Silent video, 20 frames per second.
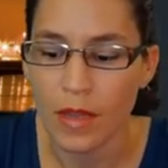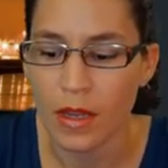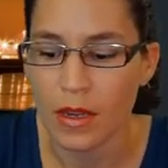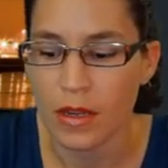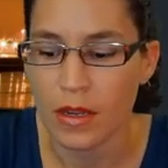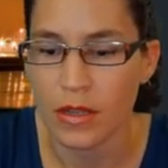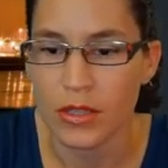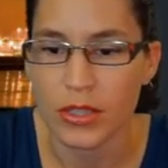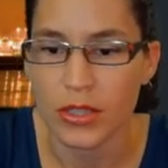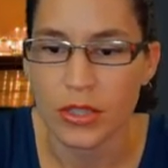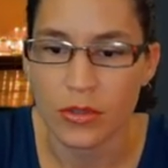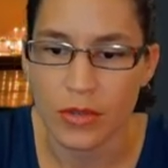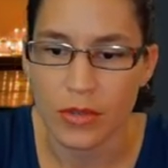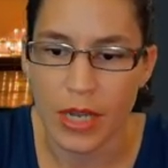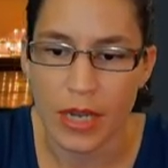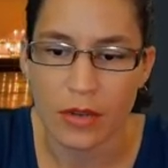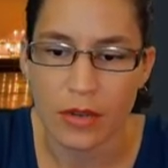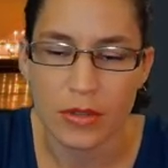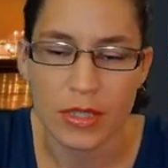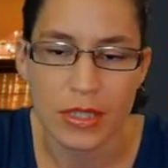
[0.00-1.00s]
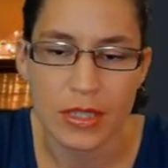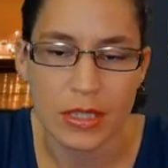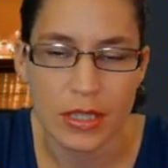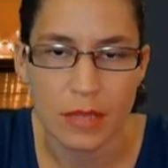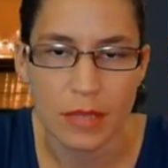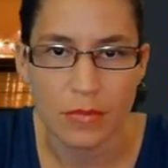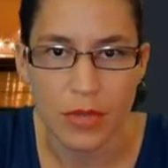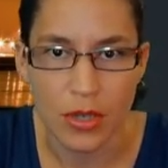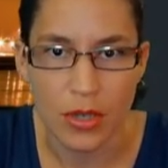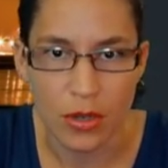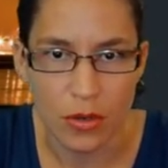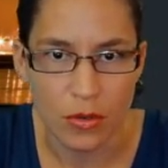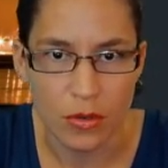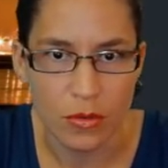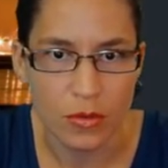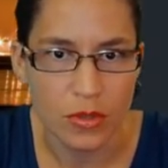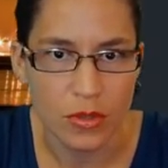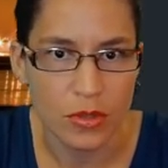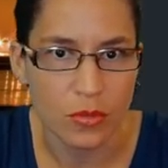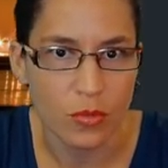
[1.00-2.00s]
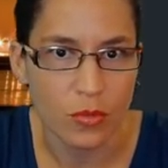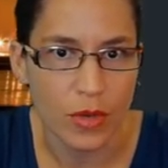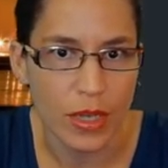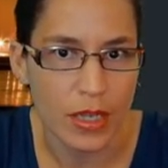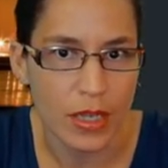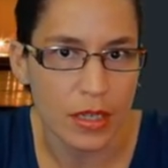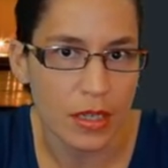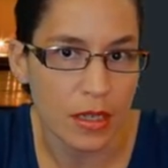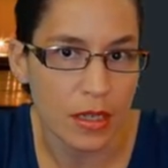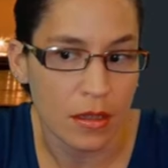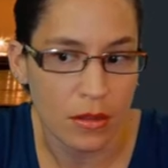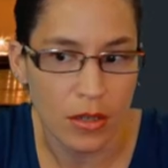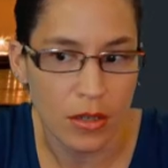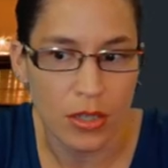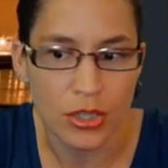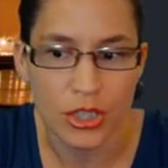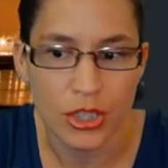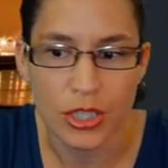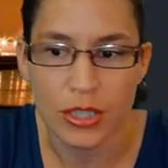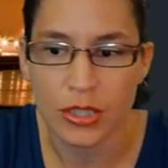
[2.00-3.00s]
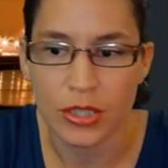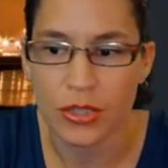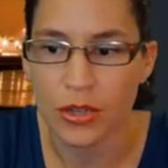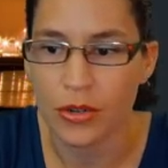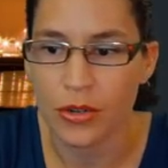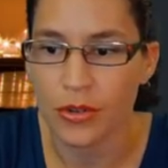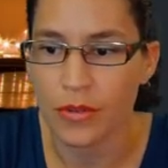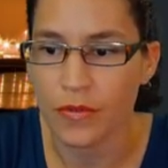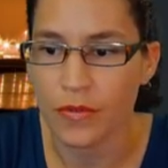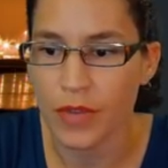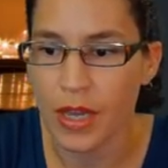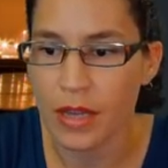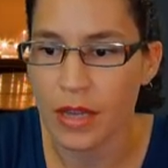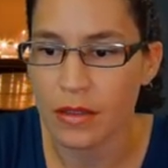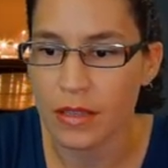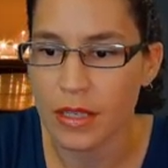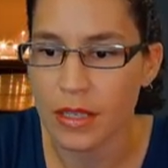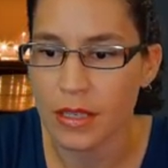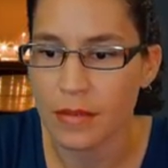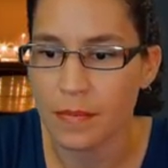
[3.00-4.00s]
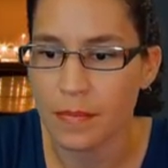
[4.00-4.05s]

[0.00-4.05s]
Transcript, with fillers: So now Steam knows when it launches Stardew Valley.